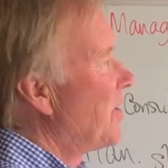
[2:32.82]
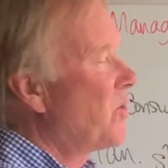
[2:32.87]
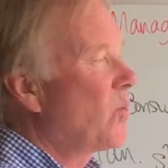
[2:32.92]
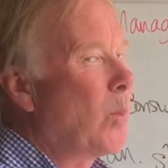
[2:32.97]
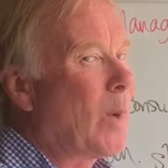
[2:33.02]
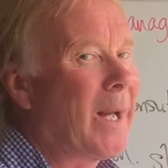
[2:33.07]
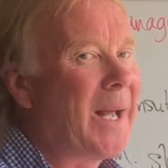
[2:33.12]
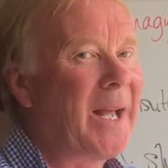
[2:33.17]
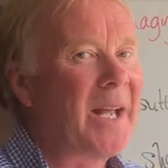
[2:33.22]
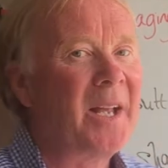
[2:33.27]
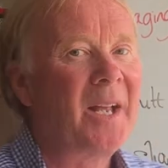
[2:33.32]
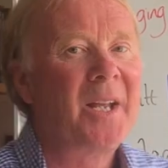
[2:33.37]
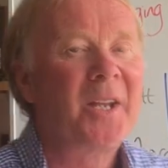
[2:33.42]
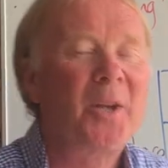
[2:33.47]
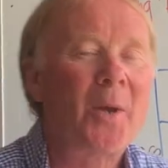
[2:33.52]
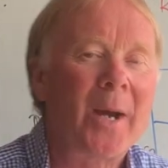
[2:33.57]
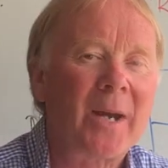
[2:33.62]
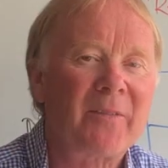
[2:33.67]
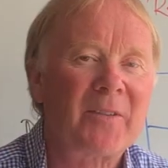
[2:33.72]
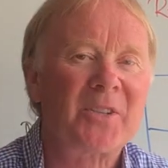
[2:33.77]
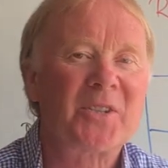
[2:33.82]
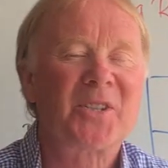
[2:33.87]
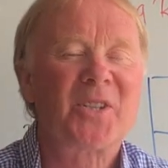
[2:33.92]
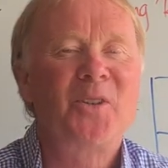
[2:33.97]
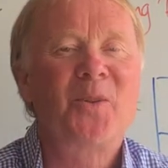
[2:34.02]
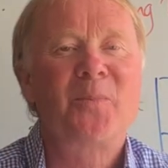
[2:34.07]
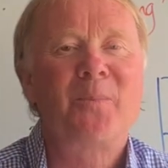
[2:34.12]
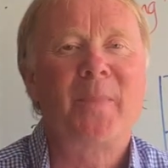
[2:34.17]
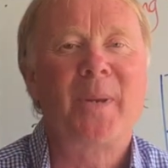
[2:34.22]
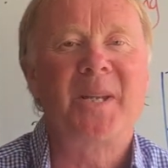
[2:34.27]
is where you have a
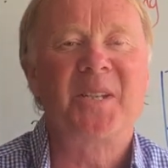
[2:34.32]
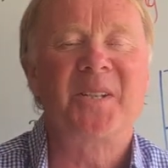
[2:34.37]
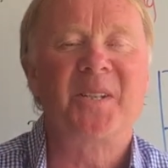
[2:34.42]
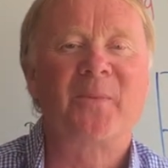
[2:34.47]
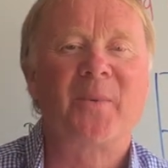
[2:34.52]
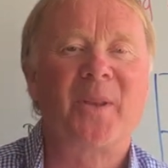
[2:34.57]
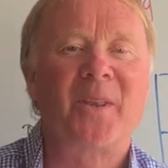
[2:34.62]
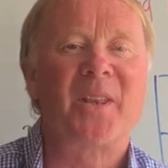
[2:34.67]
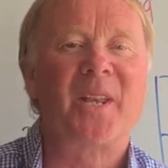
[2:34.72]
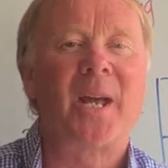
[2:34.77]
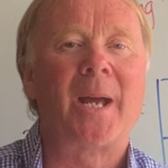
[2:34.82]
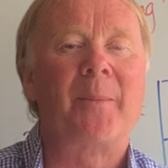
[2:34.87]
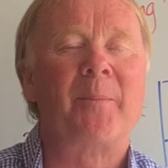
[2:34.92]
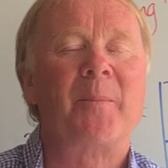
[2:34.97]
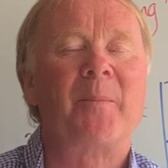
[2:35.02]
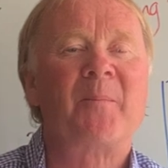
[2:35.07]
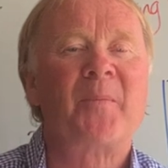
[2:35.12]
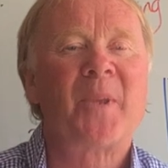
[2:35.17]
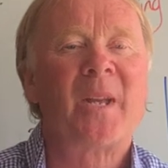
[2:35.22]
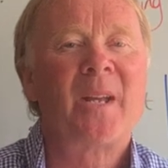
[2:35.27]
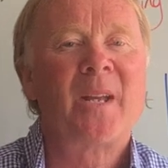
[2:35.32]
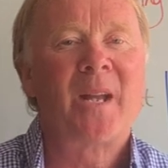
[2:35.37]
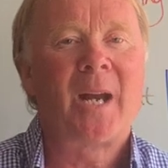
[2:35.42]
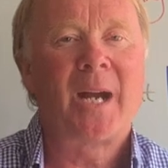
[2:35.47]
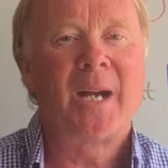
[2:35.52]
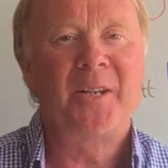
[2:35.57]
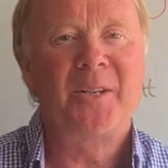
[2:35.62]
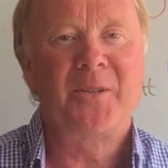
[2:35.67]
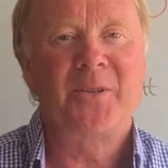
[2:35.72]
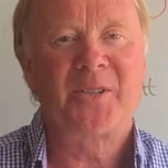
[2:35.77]
Zoom meeting with them
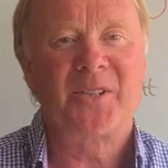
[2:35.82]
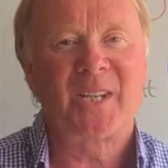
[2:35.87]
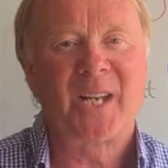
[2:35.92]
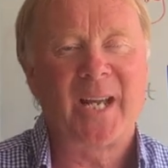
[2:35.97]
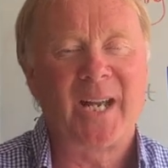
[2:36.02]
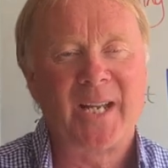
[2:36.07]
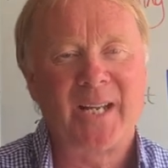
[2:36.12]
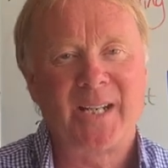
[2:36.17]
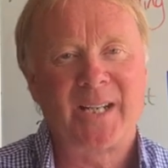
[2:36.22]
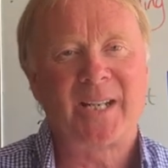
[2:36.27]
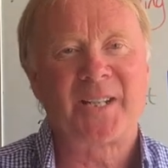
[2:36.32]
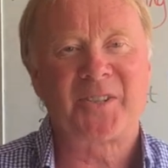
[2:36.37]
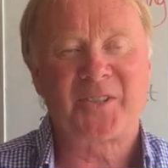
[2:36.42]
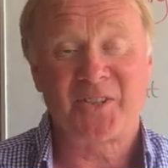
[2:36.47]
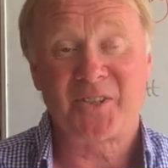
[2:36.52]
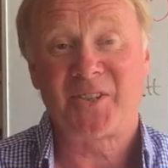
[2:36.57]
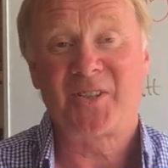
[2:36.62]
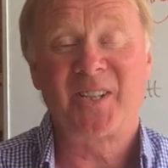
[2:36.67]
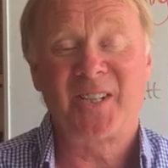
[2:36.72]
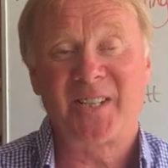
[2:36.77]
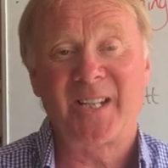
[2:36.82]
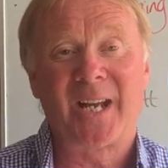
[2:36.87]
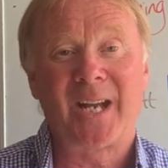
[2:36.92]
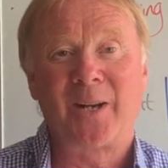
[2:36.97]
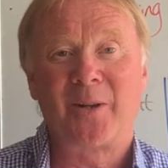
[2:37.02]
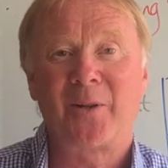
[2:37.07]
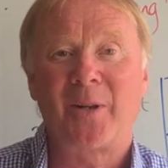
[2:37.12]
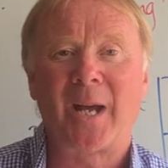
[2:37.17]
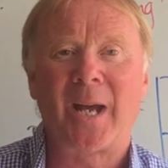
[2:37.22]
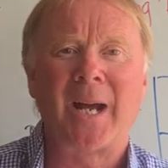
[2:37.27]
and you say, let's just sit
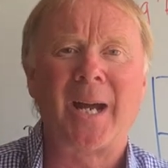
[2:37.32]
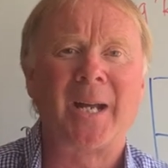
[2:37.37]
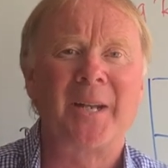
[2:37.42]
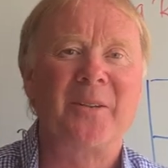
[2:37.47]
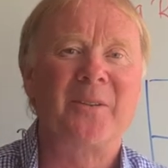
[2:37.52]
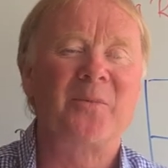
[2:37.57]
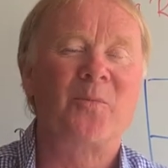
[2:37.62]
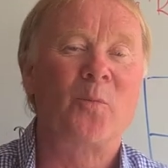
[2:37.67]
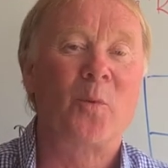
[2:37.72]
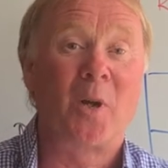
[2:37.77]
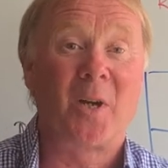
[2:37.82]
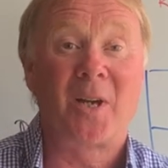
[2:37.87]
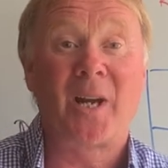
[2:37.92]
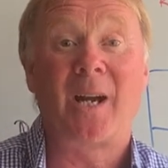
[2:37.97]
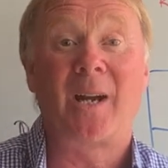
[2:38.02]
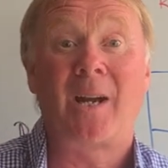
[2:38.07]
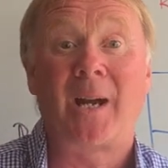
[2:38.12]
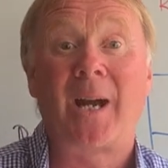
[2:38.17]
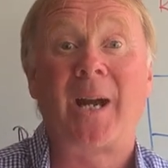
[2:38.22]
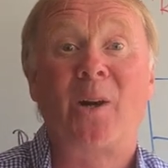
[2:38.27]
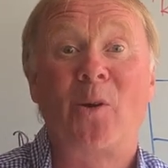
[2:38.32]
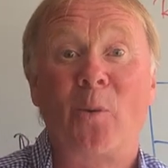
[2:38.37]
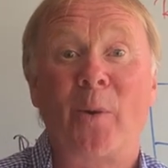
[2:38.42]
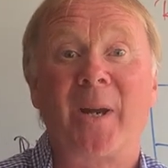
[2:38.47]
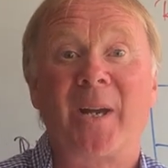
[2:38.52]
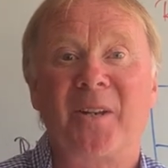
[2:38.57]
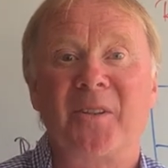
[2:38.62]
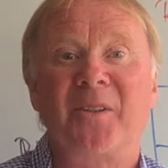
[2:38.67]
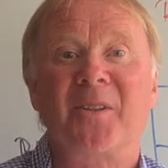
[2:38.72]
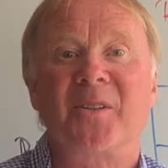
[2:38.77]
down and work out how we're
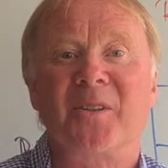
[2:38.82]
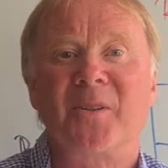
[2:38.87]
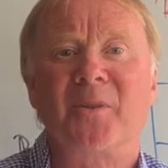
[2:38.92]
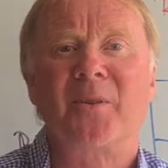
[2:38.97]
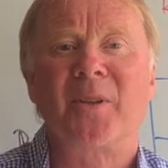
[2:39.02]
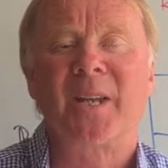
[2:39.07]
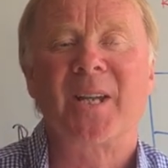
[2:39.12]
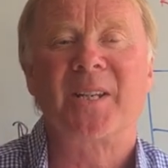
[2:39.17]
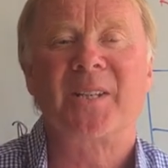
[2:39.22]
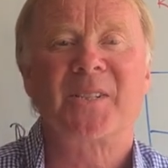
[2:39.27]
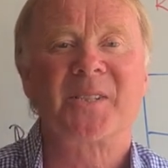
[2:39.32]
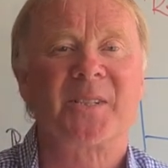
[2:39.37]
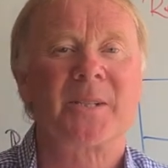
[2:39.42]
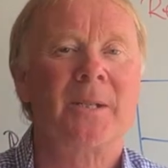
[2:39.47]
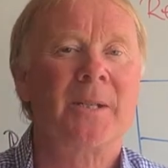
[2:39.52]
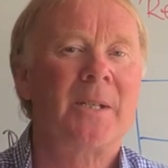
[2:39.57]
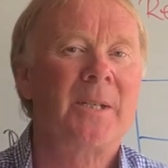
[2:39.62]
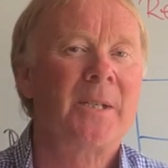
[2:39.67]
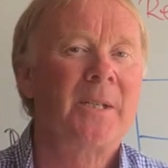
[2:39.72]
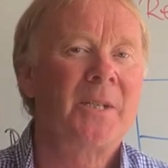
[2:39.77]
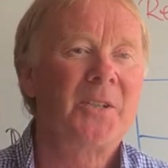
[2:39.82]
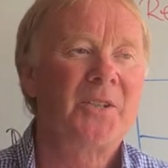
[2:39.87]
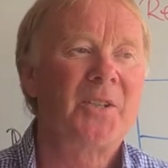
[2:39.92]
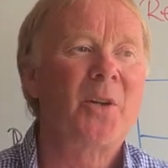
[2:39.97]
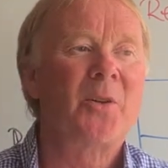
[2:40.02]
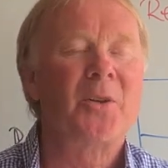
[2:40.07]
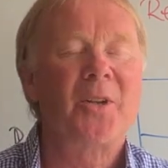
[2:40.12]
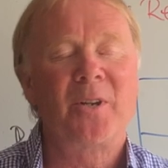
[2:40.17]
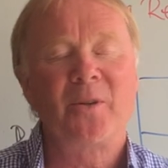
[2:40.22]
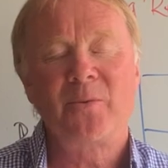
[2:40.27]
going to do this.
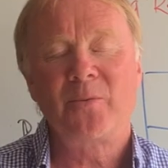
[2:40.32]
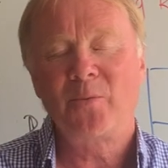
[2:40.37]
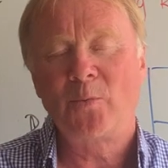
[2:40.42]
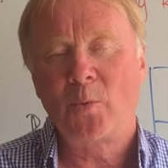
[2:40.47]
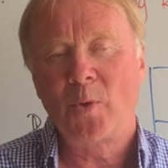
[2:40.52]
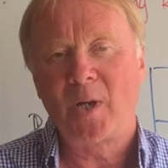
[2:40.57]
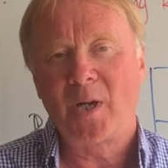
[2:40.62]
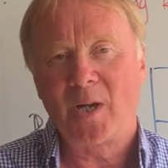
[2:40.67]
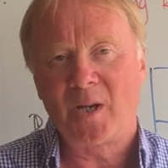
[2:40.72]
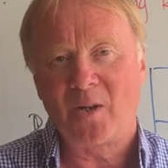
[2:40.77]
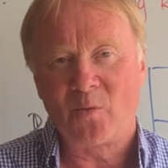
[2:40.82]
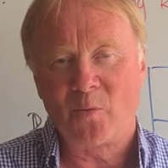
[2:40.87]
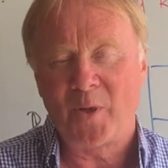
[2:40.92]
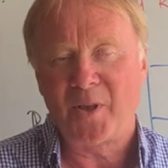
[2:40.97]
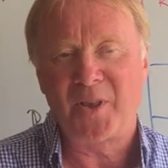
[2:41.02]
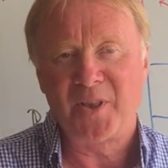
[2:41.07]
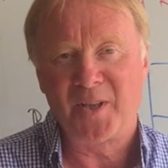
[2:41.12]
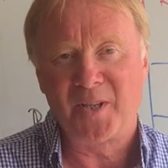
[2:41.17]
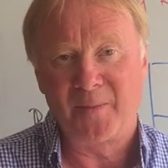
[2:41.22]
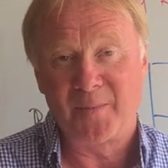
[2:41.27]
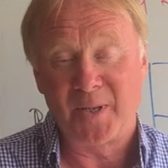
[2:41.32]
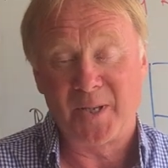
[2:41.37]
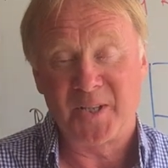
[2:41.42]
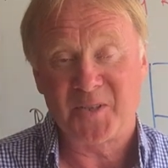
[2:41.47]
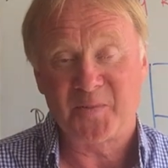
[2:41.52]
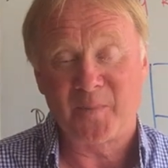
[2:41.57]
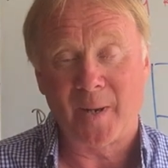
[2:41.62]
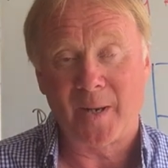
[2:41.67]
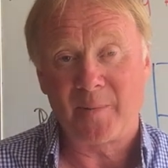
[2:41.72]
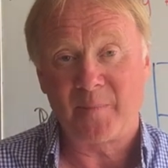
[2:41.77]
So you work with them, and
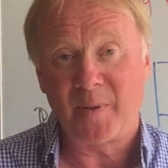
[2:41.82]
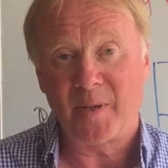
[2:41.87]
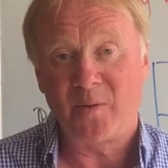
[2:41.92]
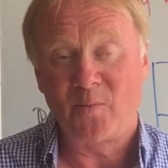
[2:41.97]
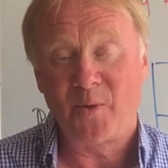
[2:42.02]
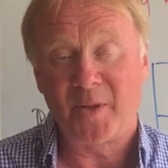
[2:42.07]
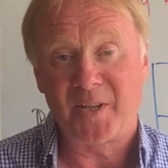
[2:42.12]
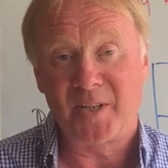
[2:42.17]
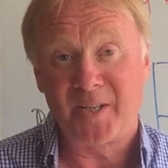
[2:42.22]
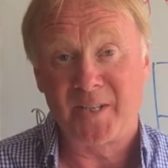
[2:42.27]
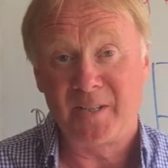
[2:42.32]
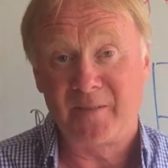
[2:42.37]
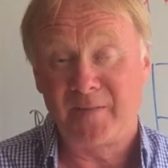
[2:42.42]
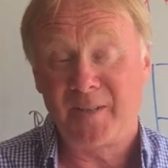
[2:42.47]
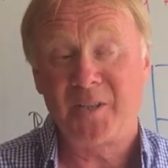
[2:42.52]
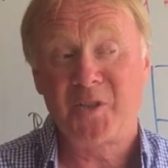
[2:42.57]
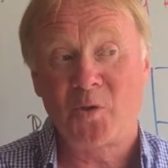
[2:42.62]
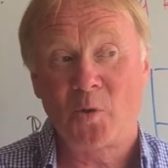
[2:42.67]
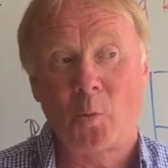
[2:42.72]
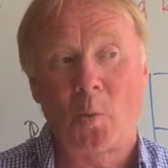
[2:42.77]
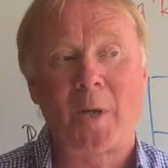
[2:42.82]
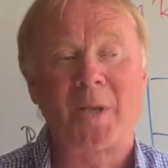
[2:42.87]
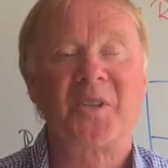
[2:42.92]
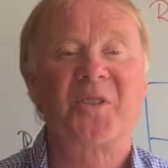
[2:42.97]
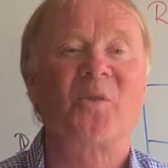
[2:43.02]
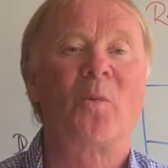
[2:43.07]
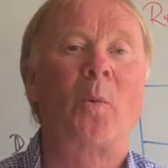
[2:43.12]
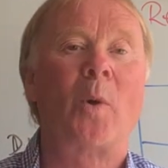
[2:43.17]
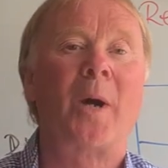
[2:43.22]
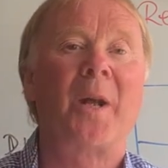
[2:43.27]
this might be with an individual
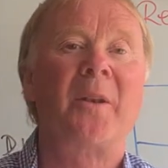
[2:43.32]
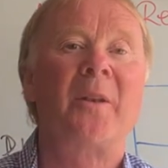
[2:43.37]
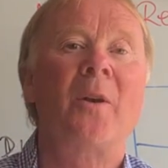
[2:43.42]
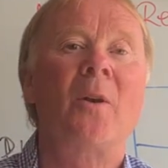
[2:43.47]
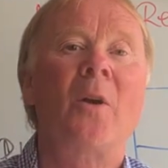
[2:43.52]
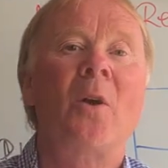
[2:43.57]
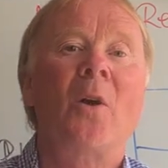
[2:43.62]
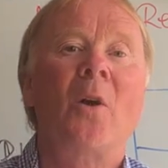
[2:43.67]
one-to-one,